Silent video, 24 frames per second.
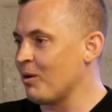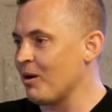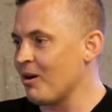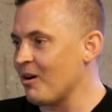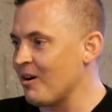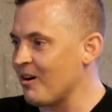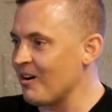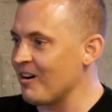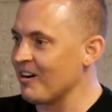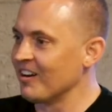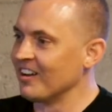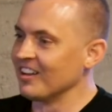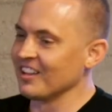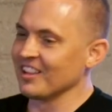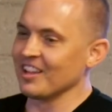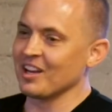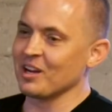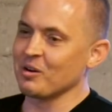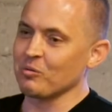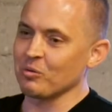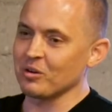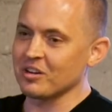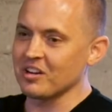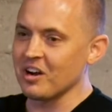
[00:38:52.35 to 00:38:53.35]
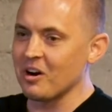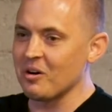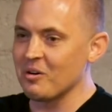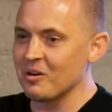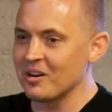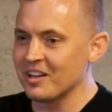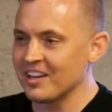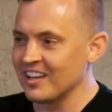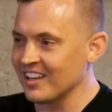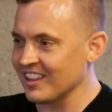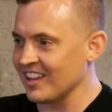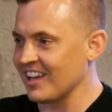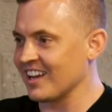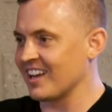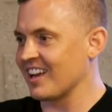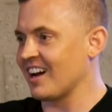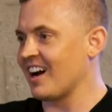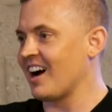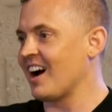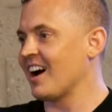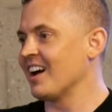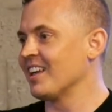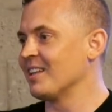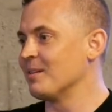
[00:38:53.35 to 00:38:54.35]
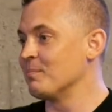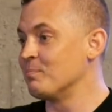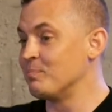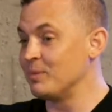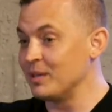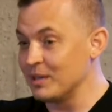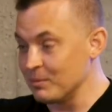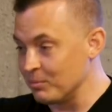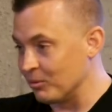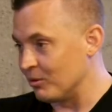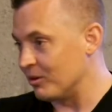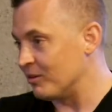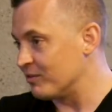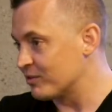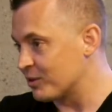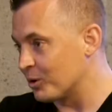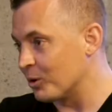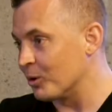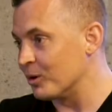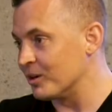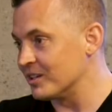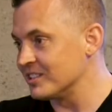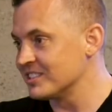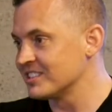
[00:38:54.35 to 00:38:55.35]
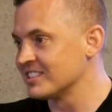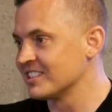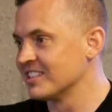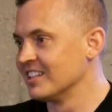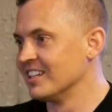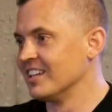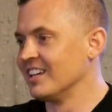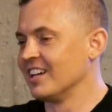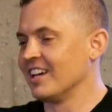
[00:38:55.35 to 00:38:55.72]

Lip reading: Paul, like we're going, like Beeble, of course.